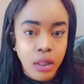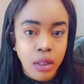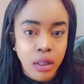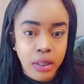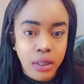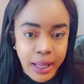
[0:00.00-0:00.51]

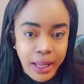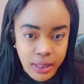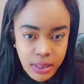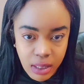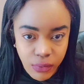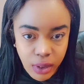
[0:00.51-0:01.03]

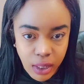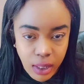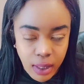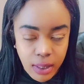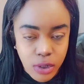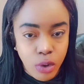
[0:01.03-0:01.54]
negativity.
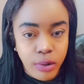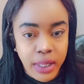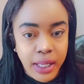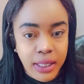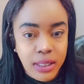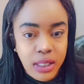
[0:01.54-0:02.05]
So
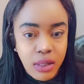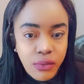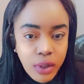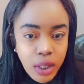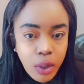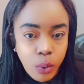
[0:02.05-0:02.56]

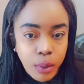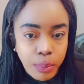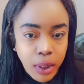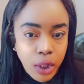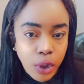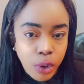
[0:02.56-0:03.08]
negativity would be
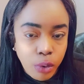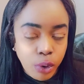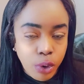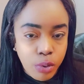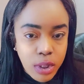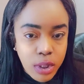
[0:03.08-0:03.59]
you
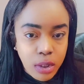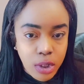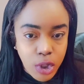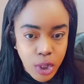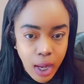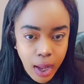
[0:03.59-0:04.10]
losing the
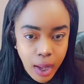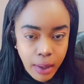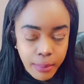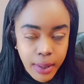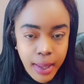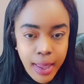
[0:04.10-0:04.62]
job
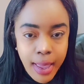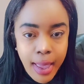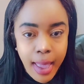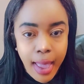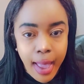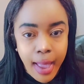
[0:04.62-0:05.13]

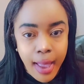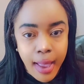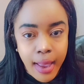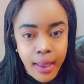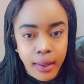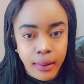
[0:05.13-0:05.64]

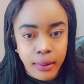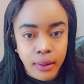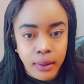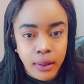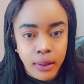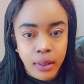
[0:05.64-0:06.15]
and
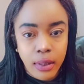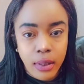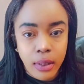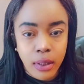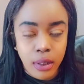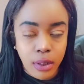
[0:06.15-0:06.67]

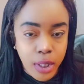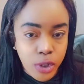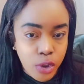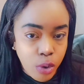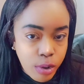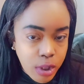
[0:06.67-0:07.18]

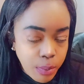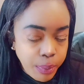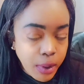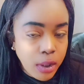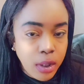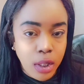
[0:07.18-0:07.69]
there's no
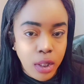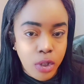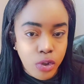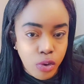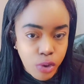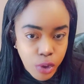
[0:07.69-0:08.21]
stability, there's
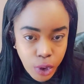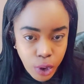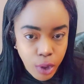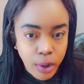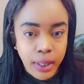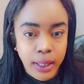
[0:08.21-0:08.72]
no
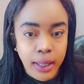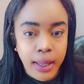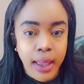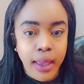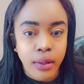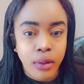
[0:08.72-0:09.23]
security,
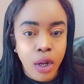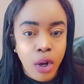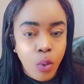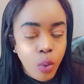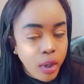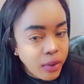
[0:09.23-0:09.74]
and
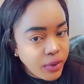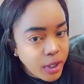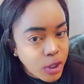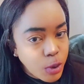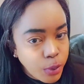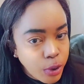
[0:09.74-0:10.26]
whatever
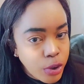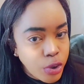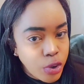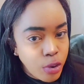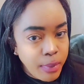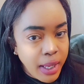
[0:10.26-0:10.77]
experience
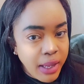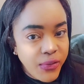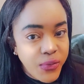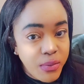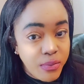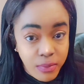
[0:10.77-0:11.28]
you may
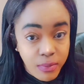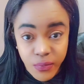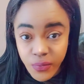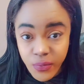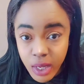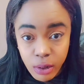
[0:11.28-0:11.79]

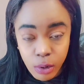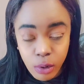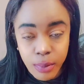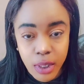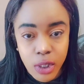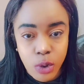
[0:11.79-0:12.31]
feel,
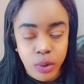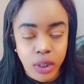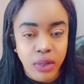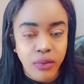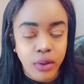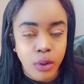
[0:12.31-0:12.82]
because we
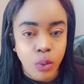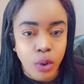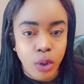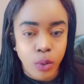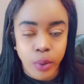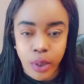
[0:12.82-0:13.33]
live in a
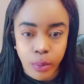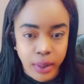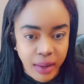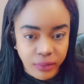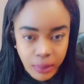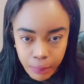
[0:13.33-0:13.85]
world where we
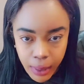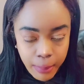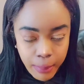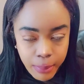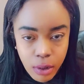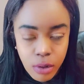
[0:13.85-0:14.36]
have to pay
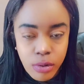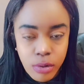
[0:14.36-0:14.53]
bills,